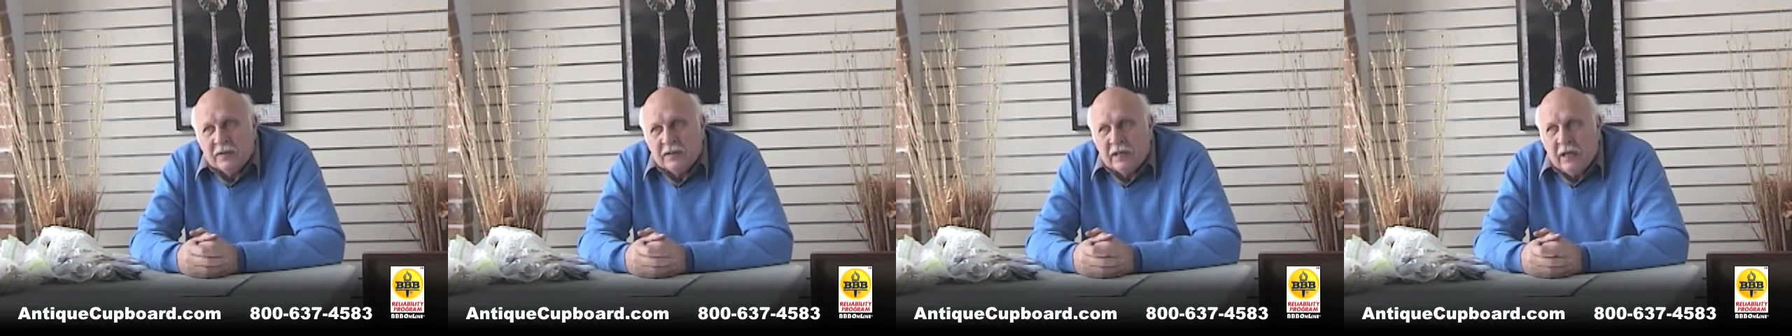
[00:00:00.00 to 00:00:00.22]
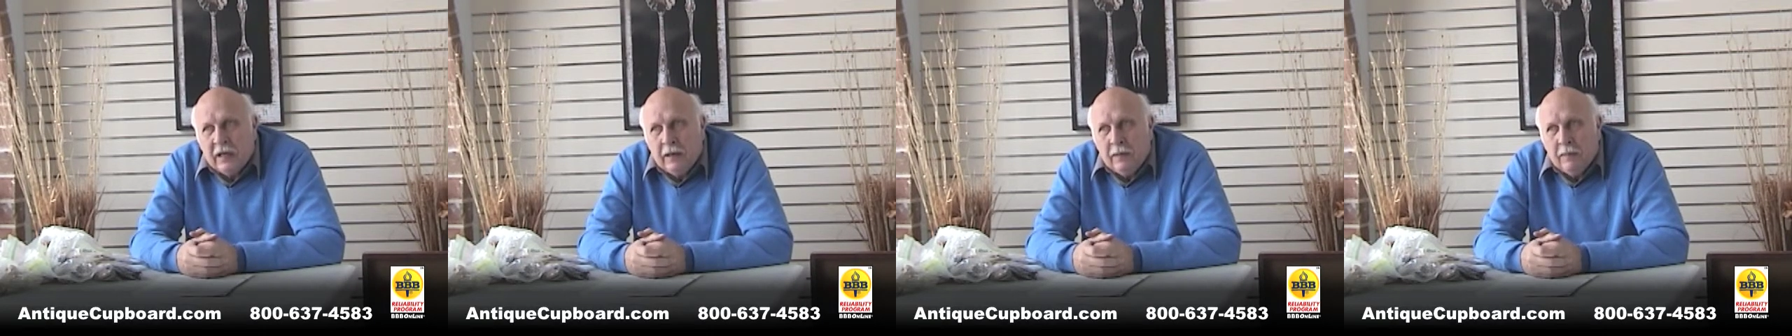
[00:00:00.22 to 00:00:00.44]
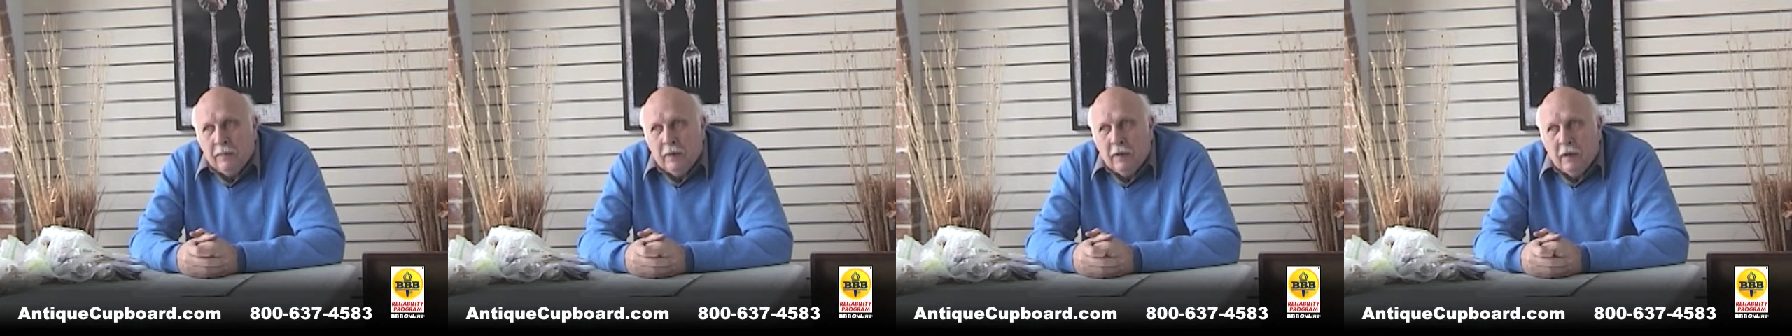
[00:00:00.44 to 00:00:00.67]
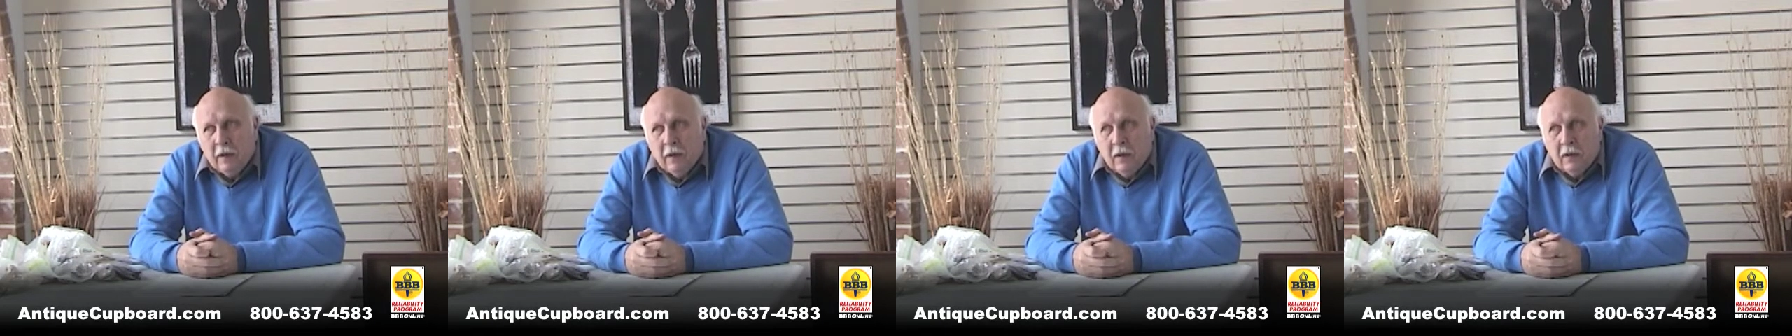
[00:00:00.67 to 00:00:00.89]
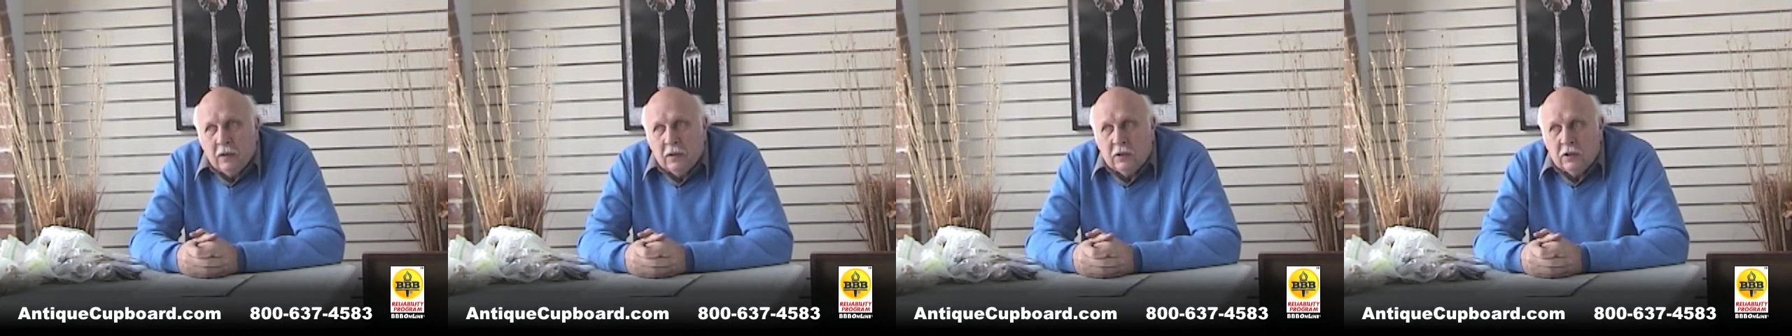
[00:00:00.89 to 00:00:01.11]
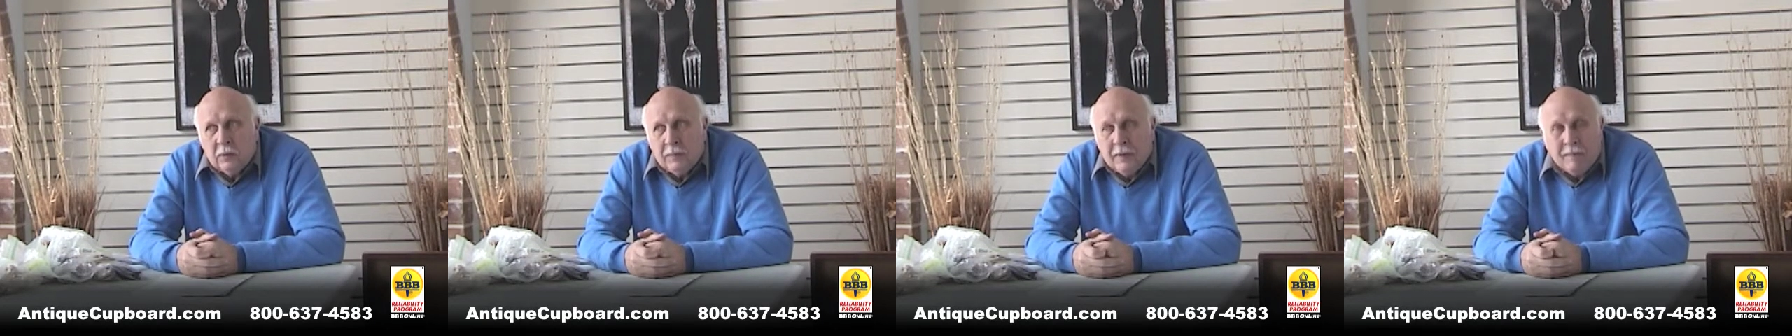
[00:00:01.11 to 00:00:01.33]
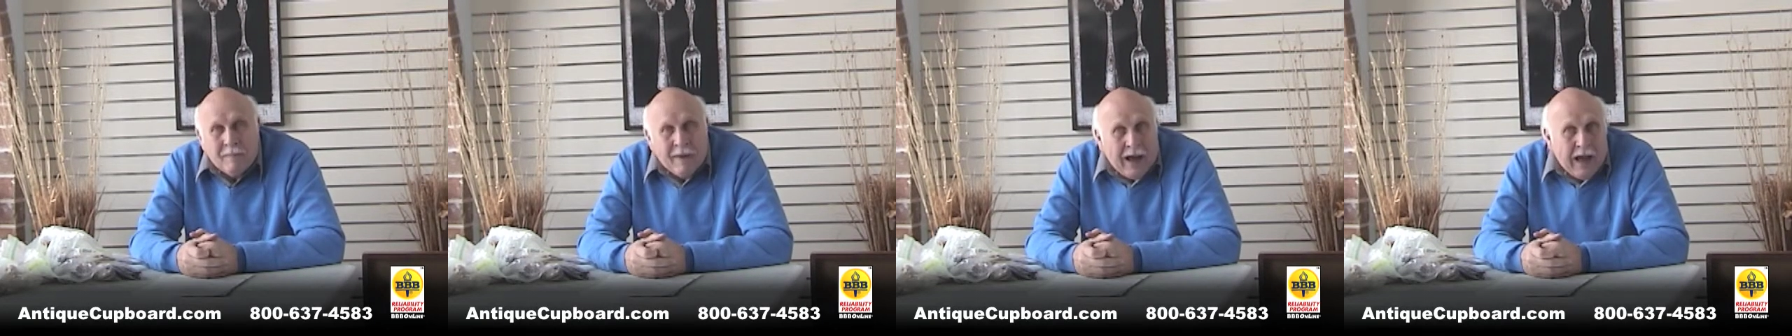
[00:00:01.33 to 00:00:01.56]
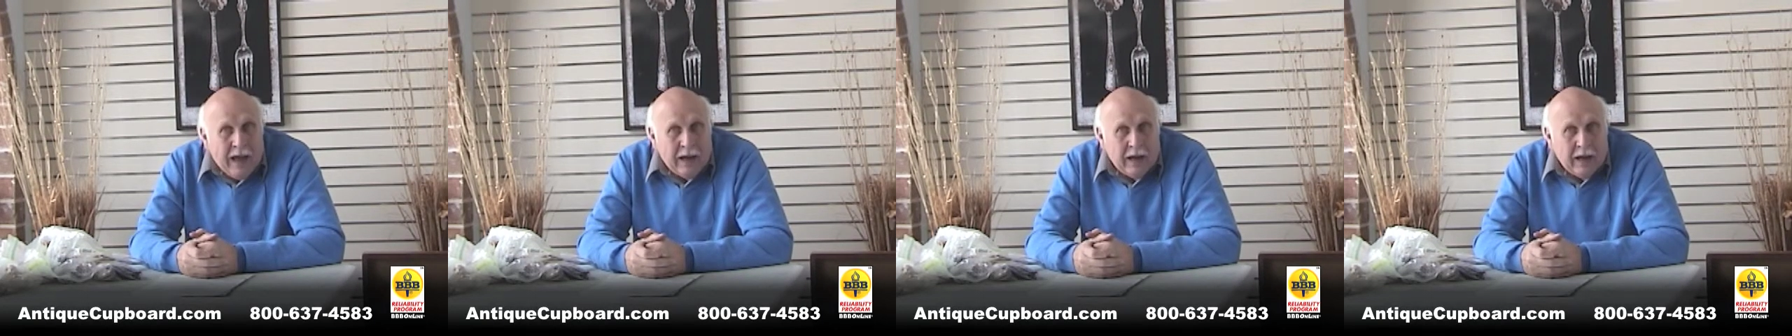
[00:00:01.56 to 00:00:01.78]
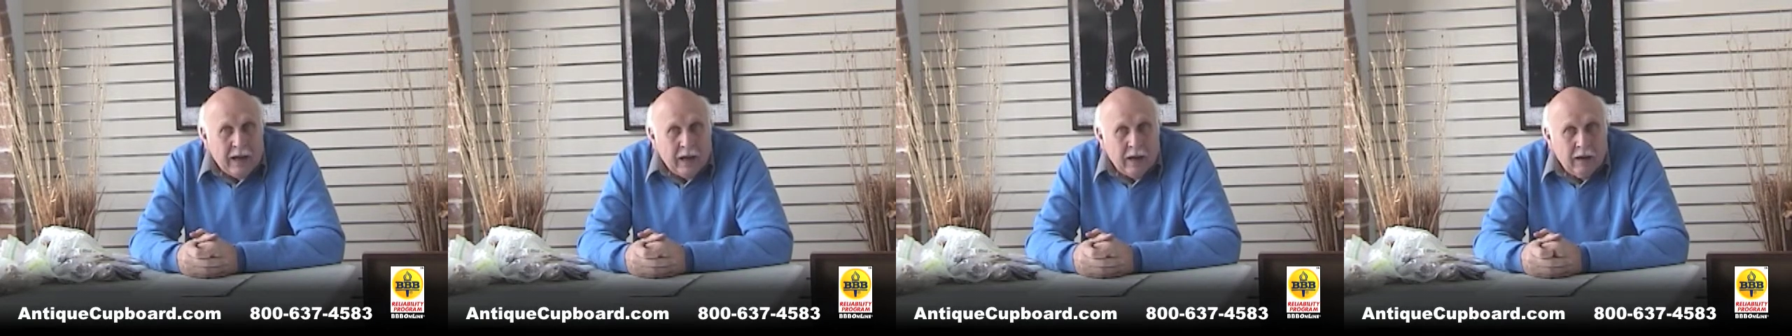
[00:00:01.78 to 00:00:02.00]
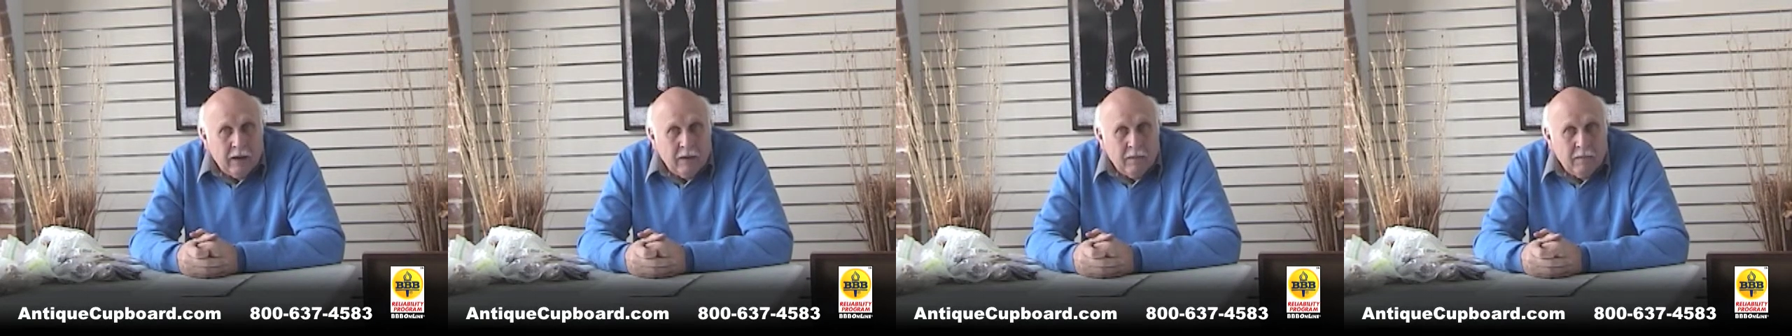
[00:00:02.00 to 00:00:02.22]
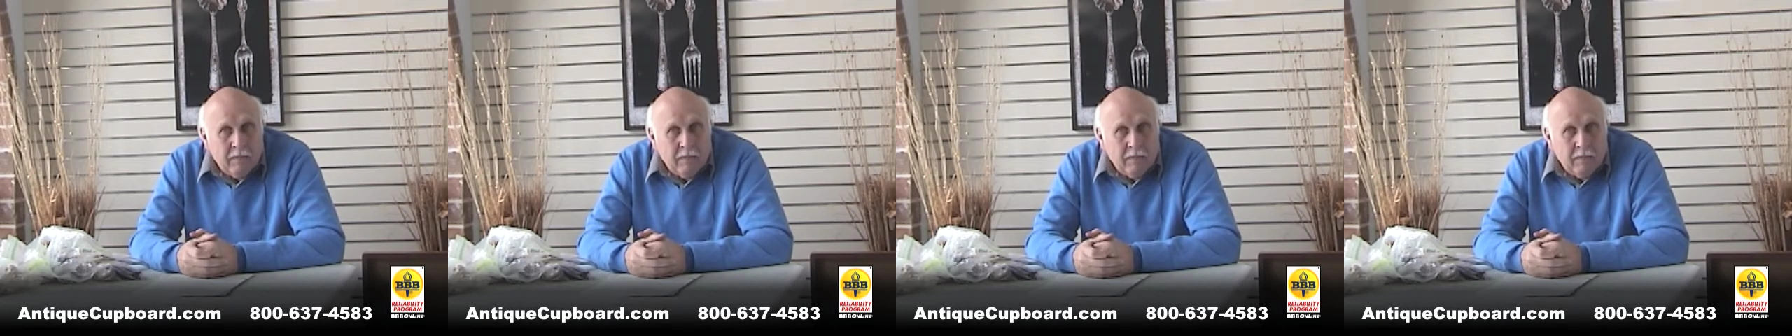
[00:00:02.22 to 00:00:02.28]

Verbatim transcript: seem to be buying,